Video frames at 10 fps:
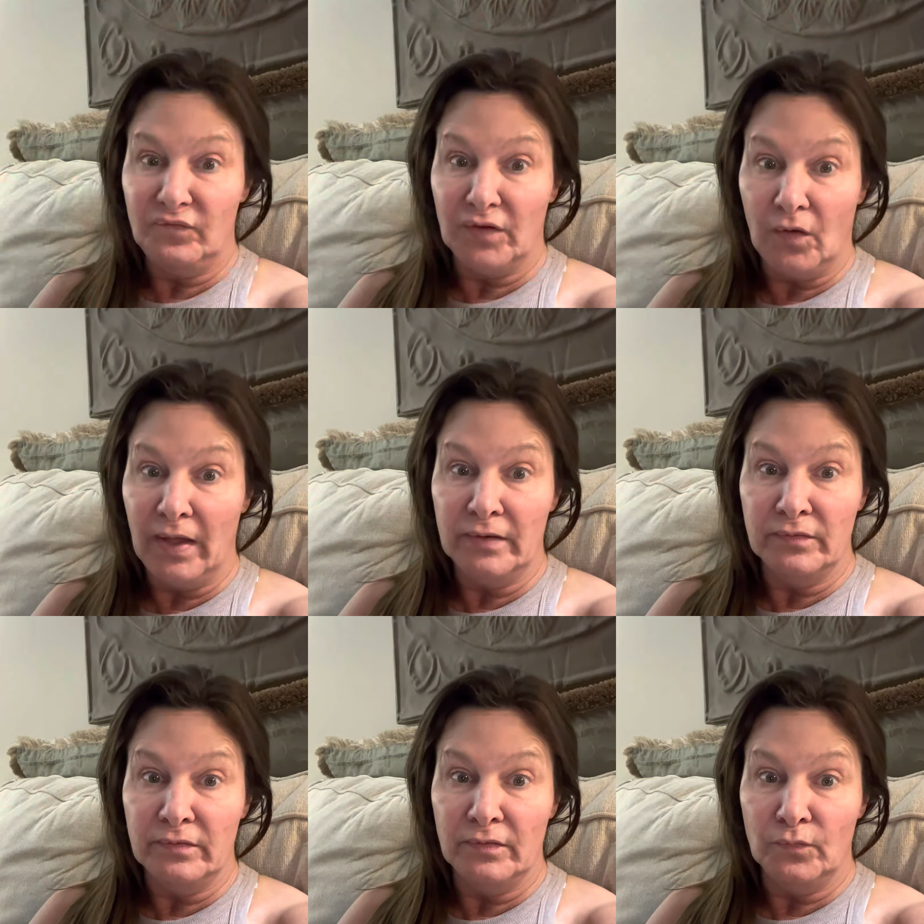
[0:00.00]
y'all
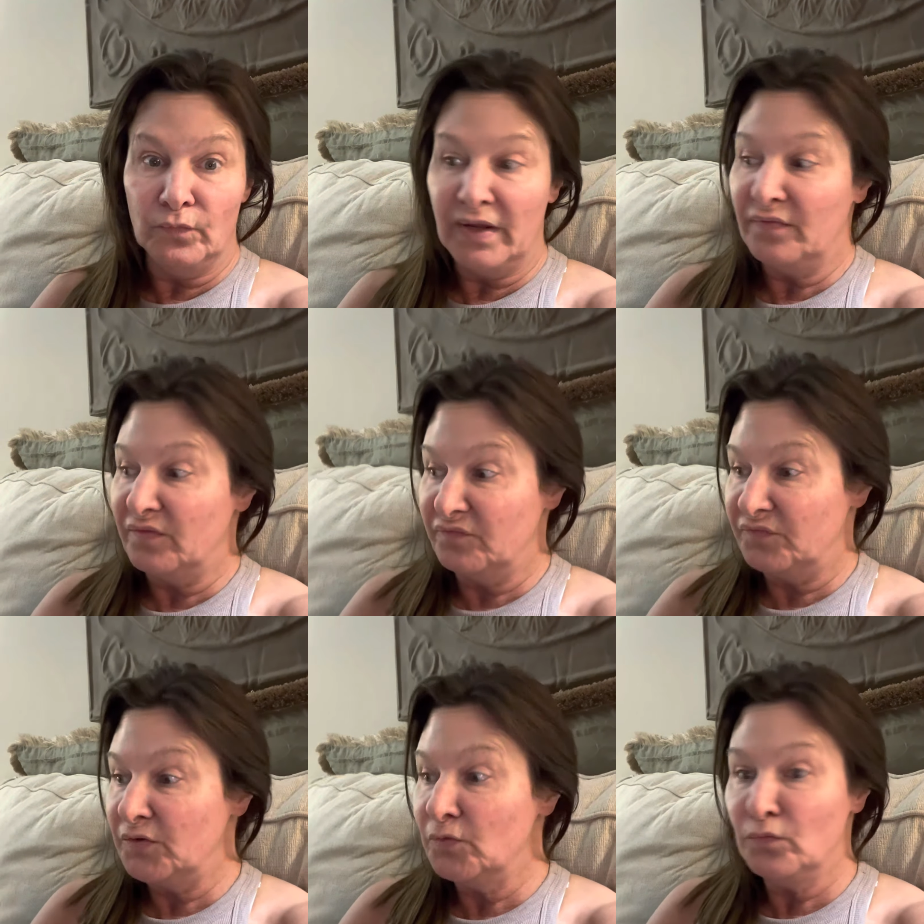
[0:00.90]
hadn't read the
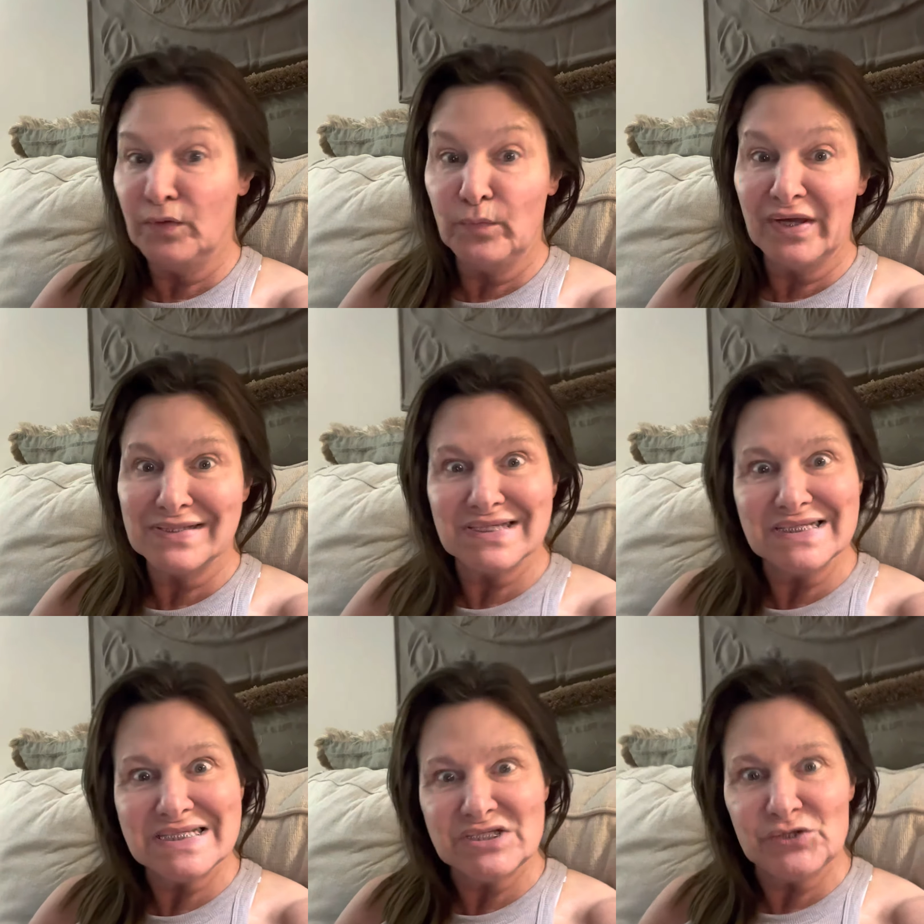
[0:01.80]
few that we got to
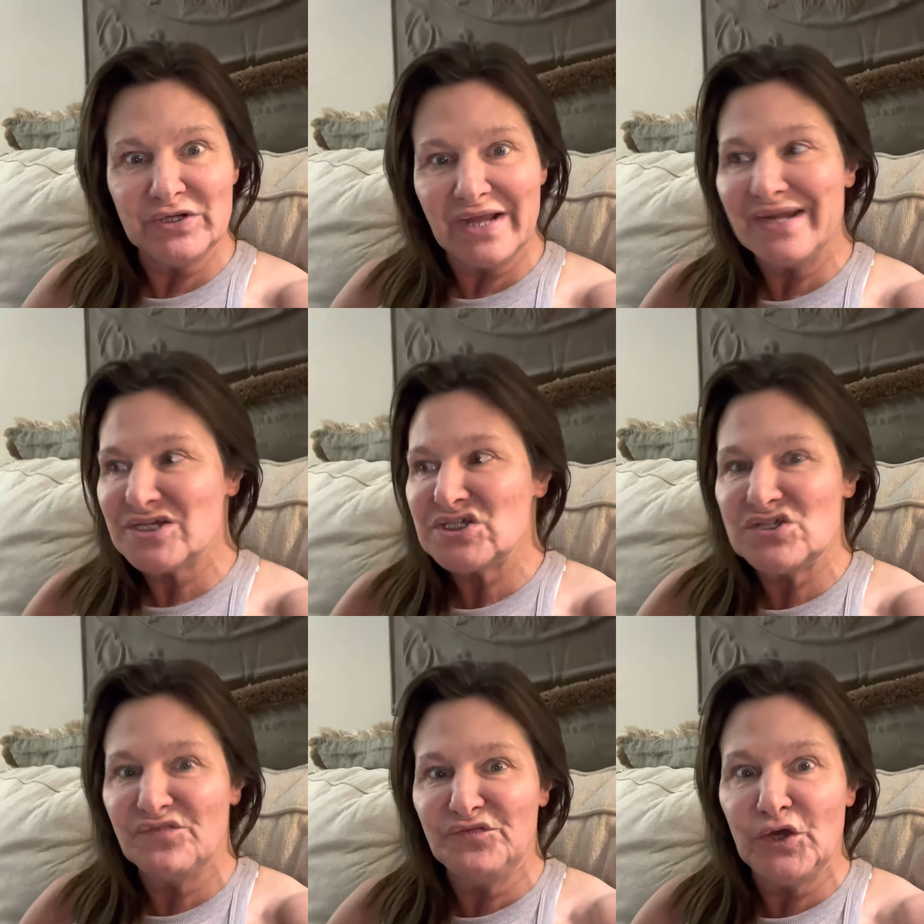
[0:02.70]
listen to today, just
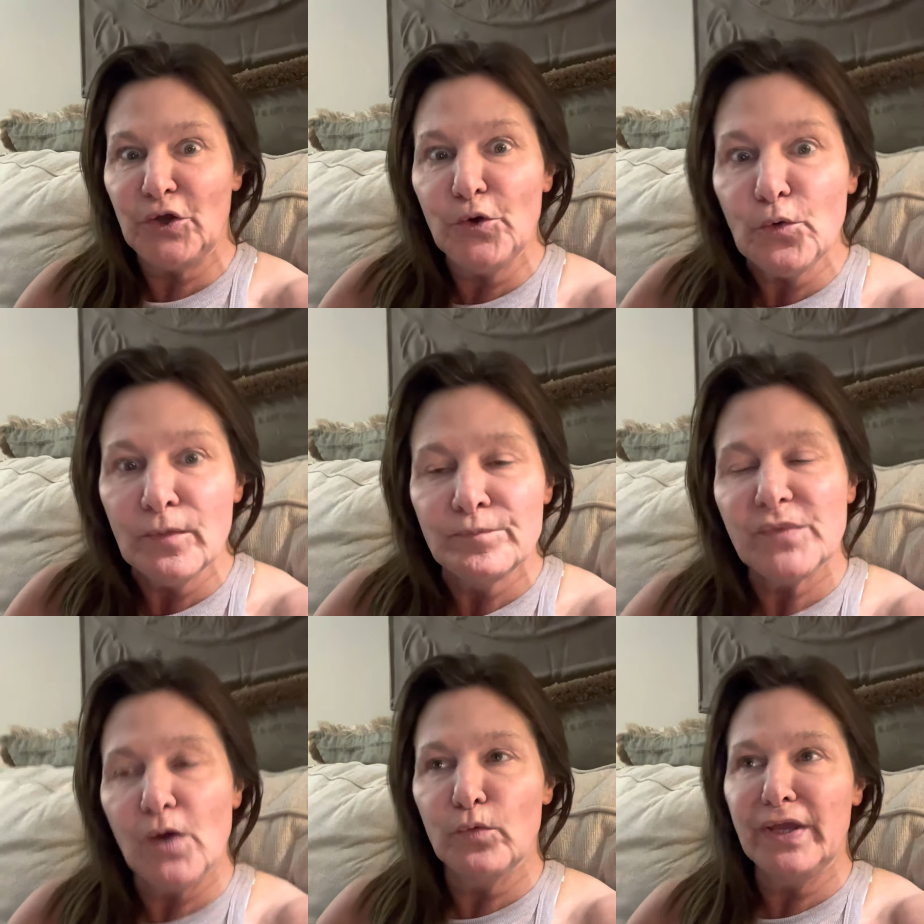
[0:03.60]
a few,
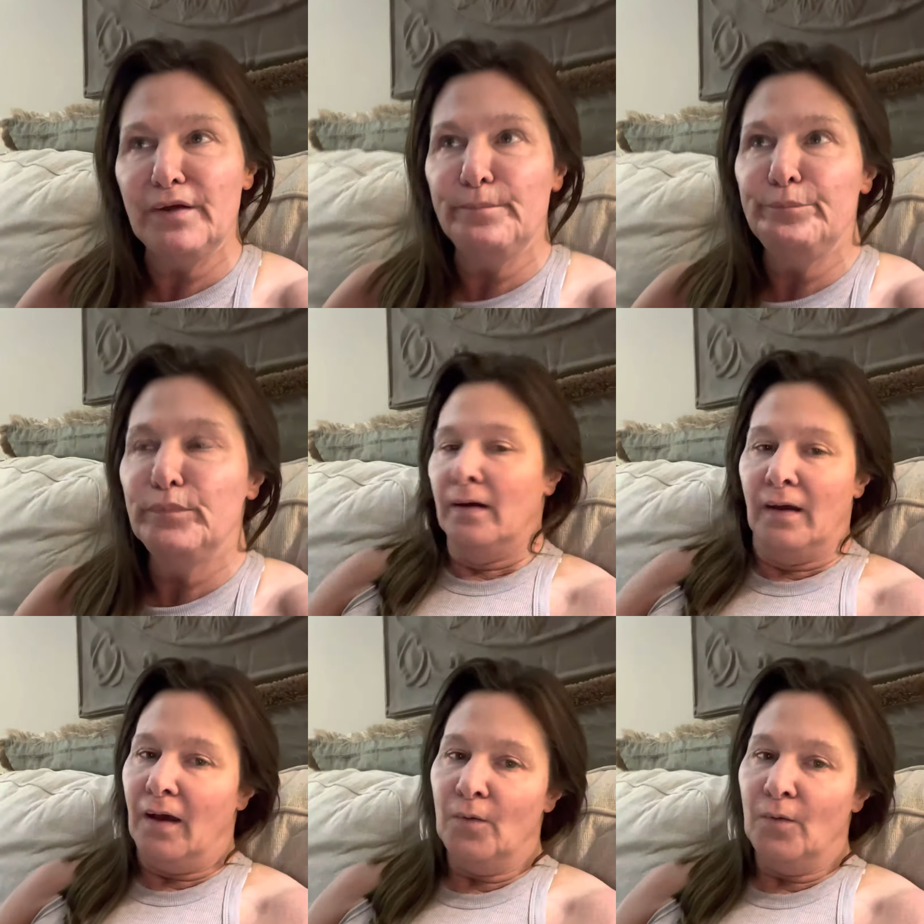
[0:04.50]
go read them. Oh